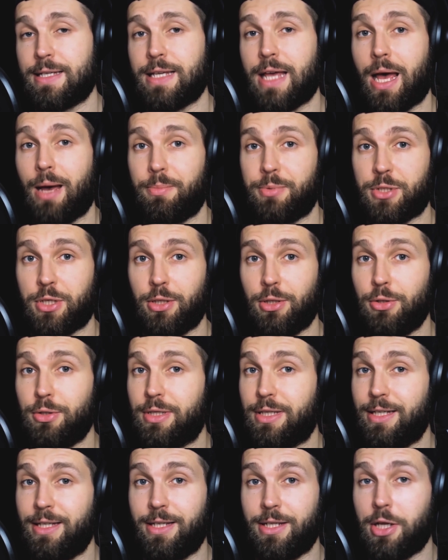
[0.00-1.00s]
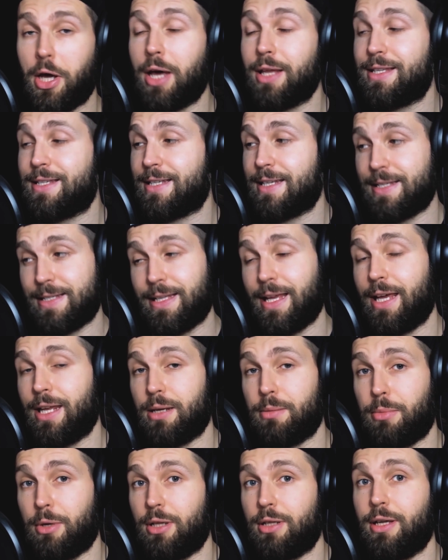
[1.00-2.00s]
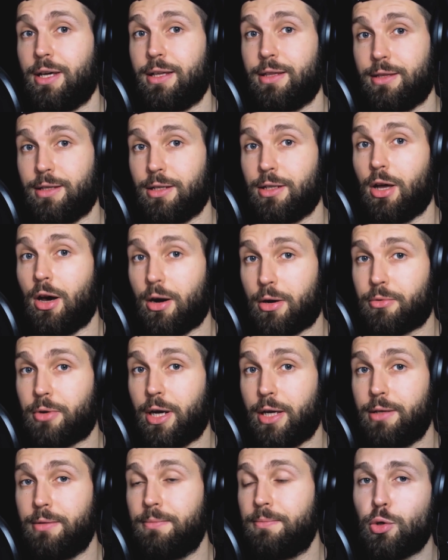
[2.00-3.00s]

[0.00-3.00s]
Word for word: is absolutely not sustainable in the long run.